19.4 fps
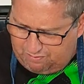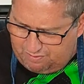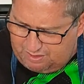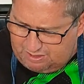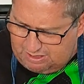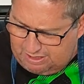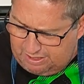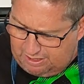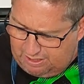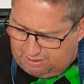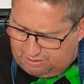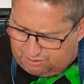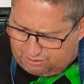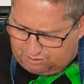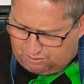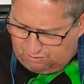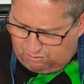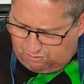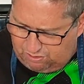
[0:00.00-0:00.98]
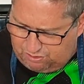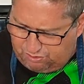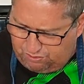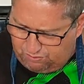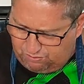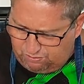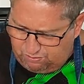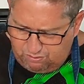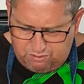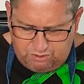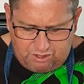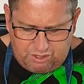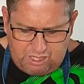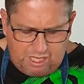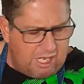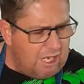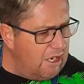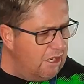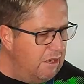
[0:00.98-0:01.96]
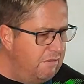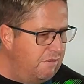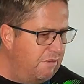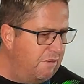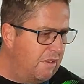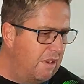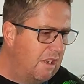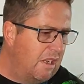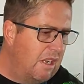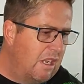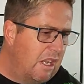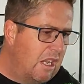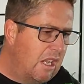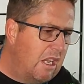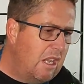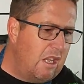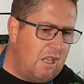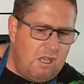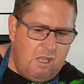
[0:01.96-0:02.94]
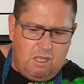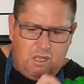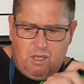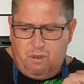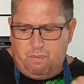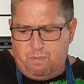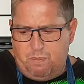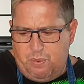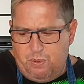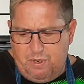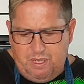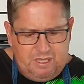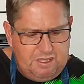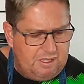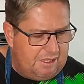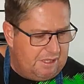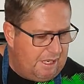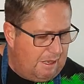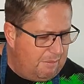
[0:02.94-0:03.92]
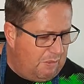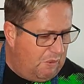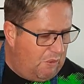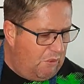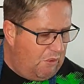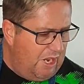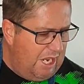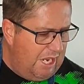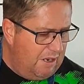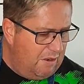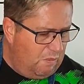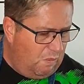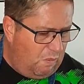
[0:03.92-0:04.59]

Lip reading: obviously going to start your stove, put in some red